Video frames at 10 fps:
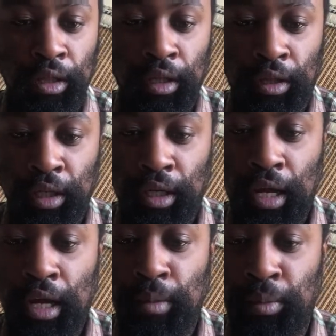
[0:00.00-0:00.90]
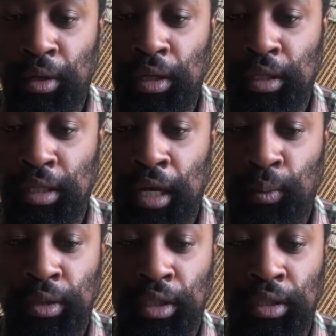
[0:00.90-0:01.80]
The thing that has been is that
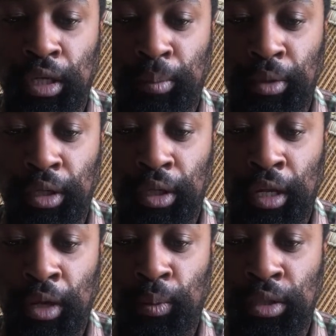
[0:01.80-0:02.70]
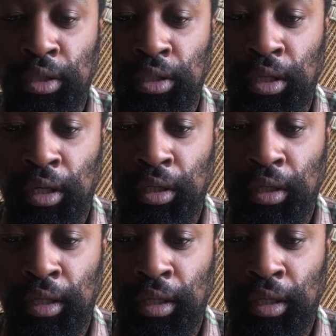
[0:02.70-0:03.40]
which it shall be, and that which is done,